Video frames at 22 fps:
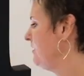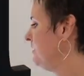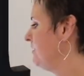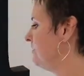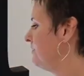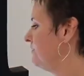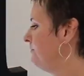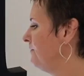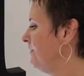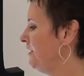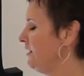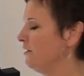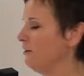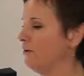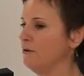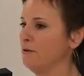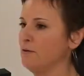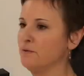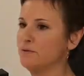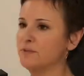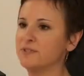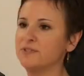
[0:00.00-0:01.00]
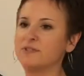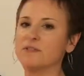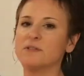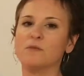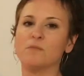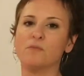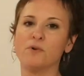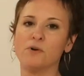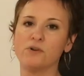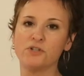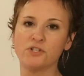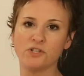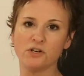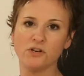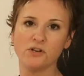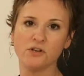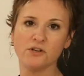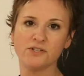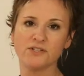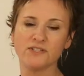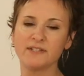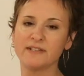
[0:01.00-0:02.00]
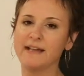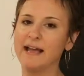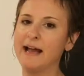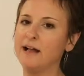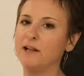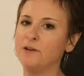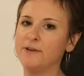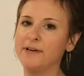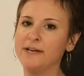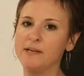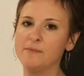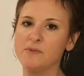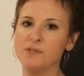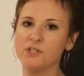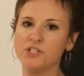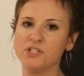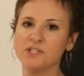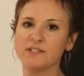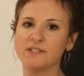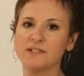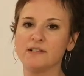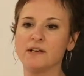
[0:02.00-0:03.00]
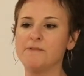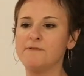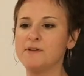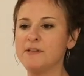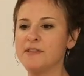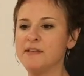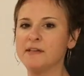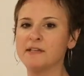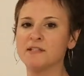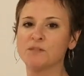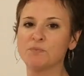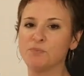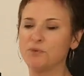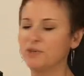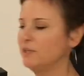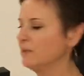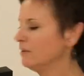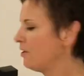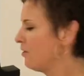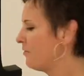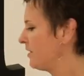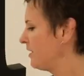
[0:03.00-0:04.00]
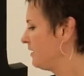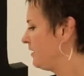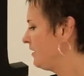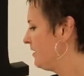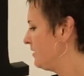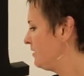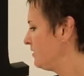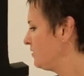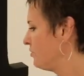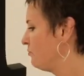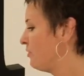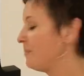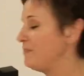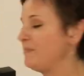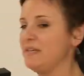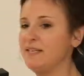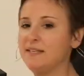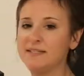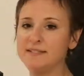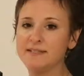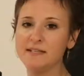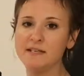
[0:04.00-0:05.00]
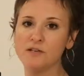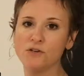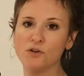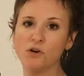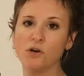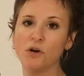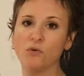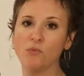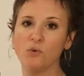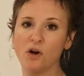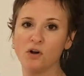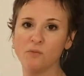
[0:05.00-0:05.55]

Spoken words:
these videos, brochures, gallery images, everything is preloaded into a PC Nook